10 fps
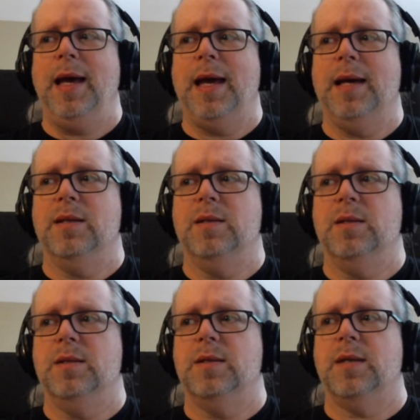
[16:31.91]

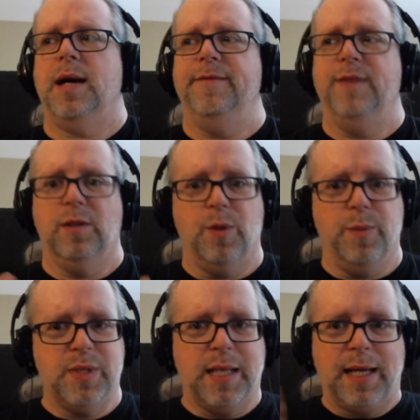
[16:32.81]
and I felt
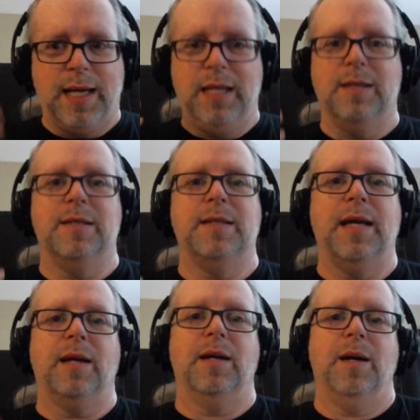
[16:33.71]
almost like I needed to
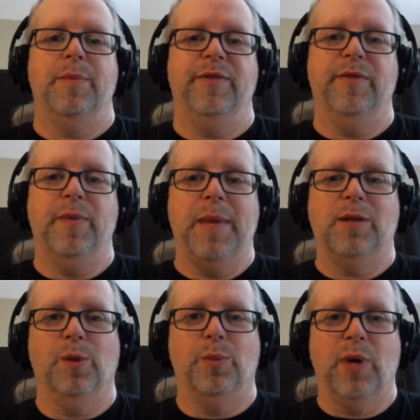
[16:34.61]
take a bit of a
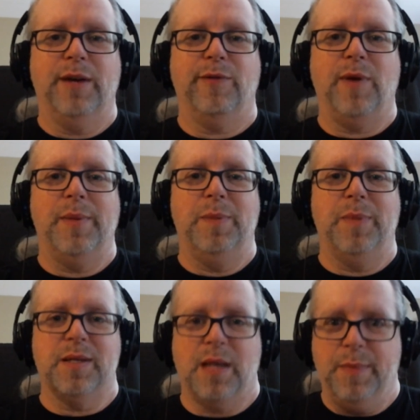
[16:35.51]
mental break from it
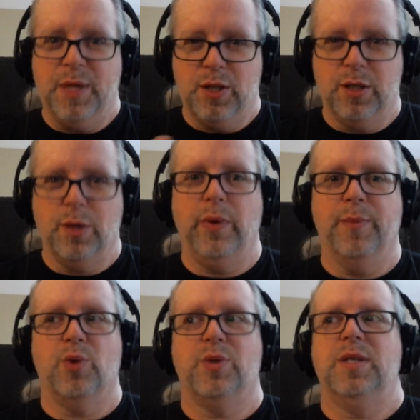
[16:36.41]
because I'd been so
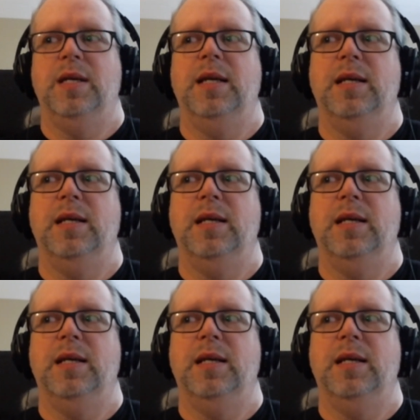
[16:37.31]
immersed in it,